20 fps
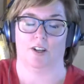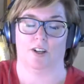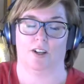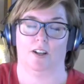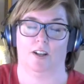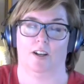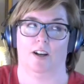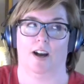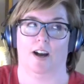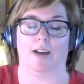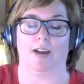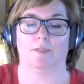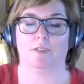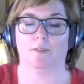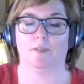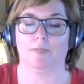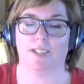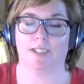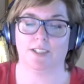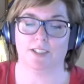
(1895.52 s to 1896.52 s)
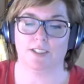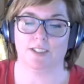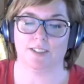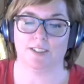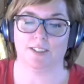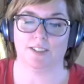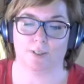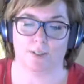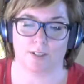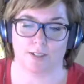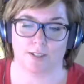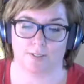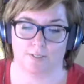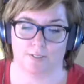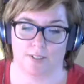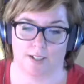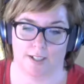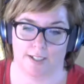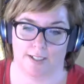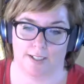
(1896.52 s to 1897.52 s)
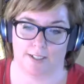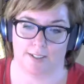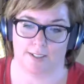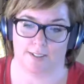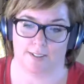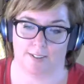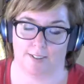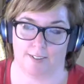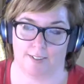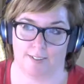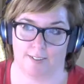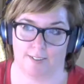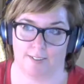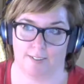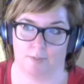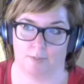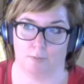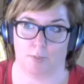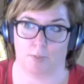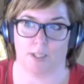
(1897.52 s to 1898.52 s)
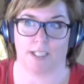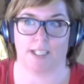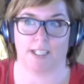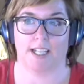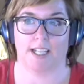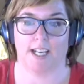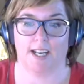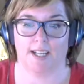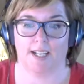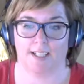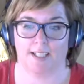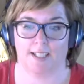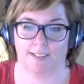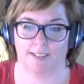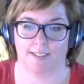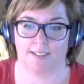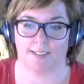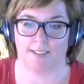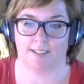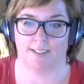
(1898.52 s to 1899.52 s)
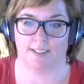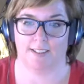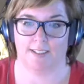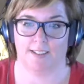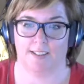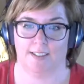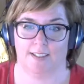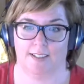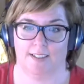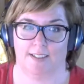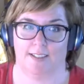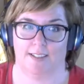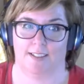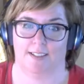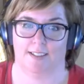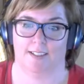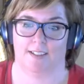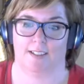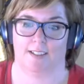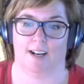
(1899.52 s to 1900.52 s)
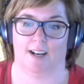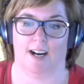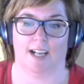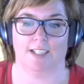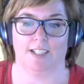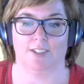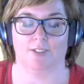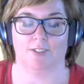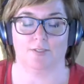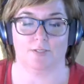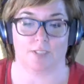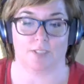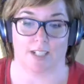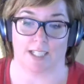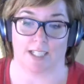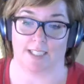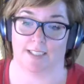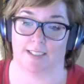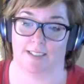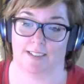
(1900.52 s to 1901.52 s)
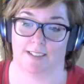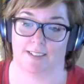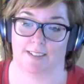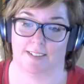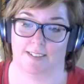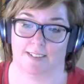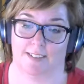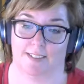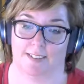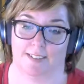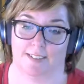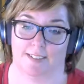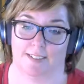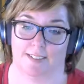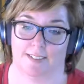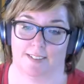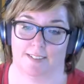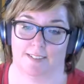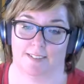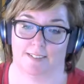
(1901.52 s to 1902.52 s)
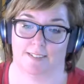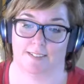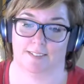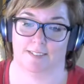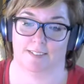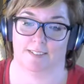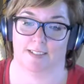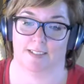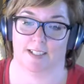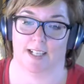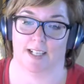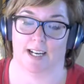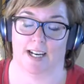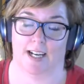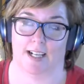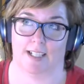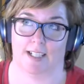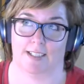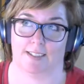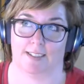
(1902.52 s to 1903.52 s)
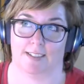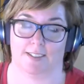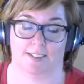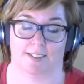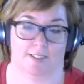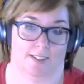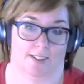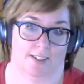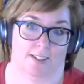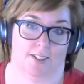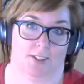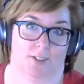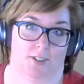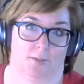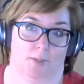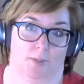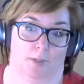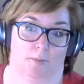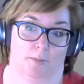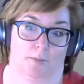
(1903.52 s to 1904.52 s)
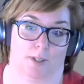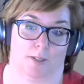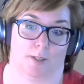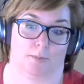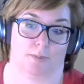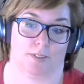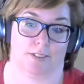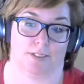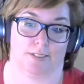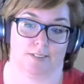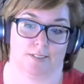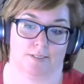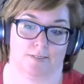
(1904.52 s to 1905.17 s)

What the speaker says: I will mention Storyfy here, but again, I don't like it and it's not on your web property.